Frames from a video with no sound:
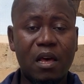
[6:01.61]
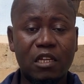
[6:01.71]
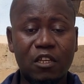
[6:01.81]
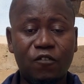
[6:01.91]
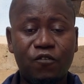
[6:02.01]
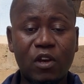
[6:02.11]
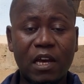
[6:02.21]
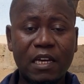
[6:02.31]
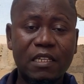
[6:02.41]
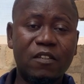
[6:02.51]
And if you are
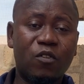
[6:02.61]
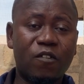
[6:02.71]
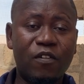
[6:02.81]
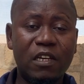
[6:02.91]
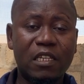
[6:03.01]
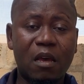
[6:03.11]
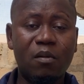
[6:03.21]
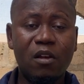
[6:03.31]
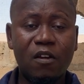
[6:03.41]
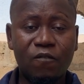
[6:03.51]
hearing this for the first time,
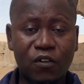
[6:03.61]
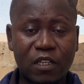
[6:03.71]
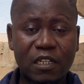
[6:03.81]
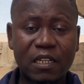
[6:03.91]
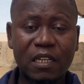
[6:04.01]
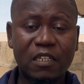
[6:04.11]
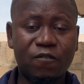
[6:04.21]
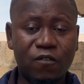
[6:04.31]
filtration is